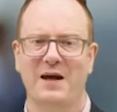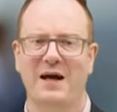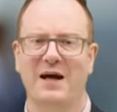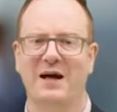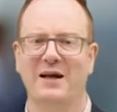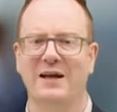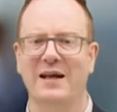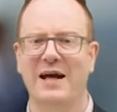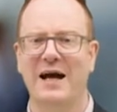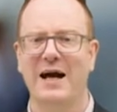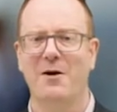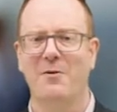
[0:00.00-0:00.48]

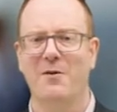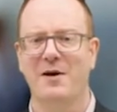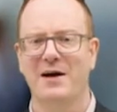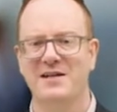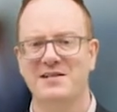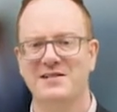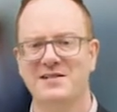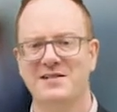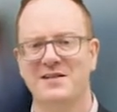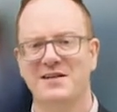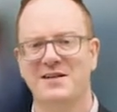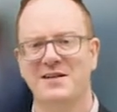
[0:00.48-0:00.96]
allow
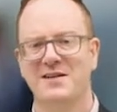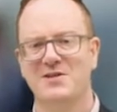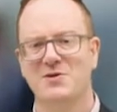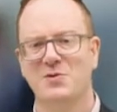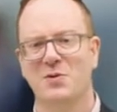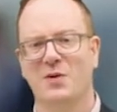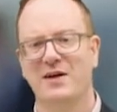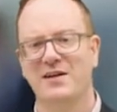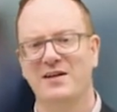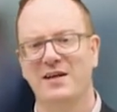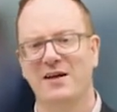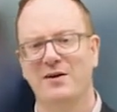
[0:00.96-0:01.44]
us
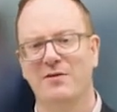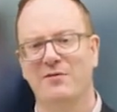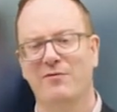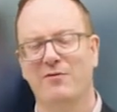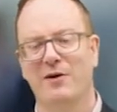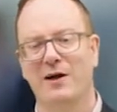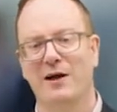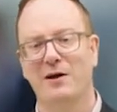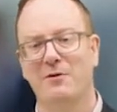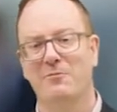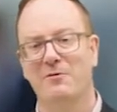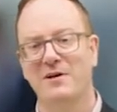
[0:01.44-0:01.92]
to
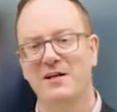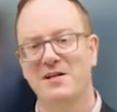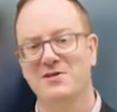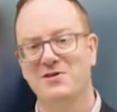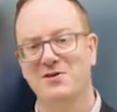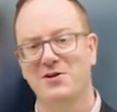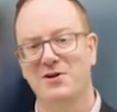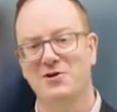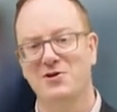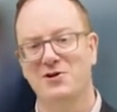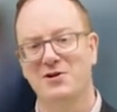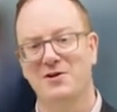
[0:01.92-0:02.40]
identify
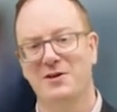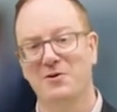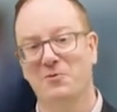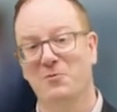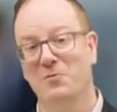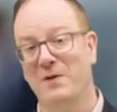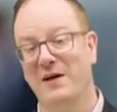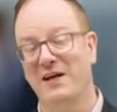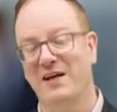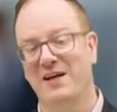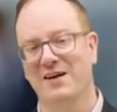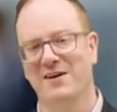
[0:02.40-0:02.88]
research
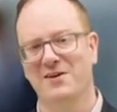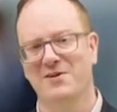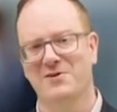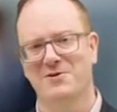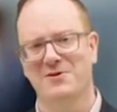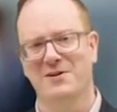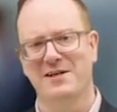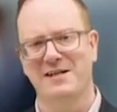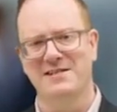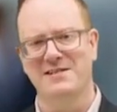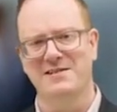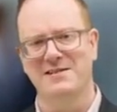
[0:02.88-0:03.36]
that we can
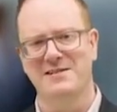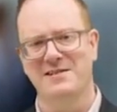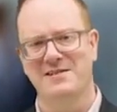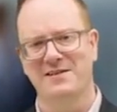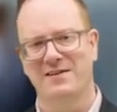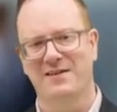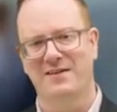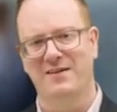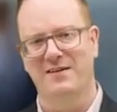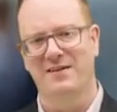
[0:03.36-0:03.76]
trust,